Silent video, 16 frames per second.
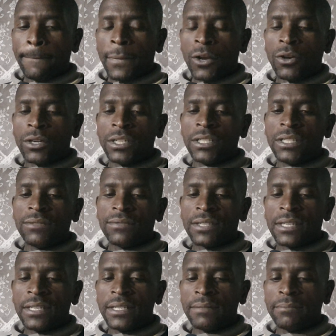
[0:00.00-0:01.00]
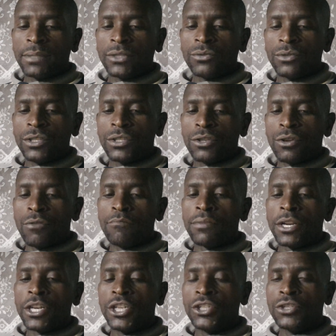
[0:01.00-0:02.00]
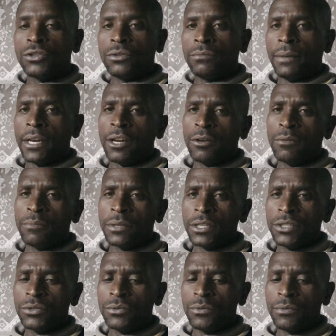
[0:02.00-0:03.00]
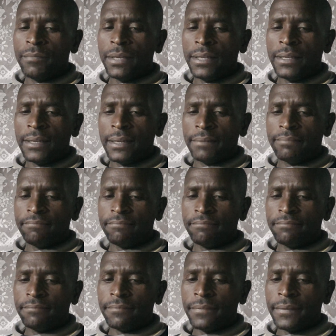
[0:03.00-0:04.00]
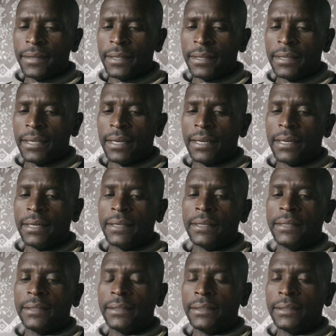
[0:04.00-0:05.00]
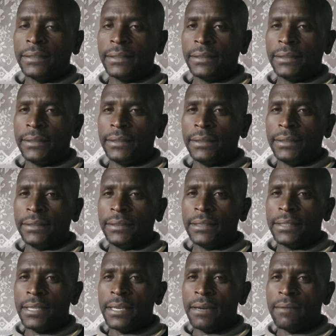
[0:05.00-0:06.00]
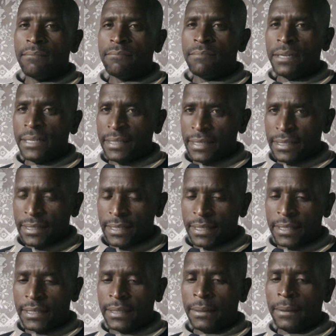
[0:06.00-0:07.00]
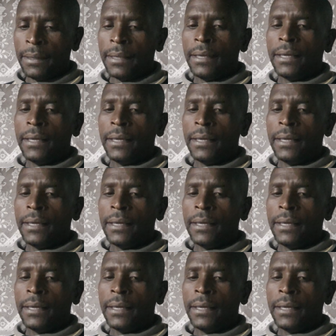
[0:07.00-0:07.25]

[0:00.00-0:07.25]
Cognitive skill number 2 is comprehension. By comprehension, we mean that it is the ability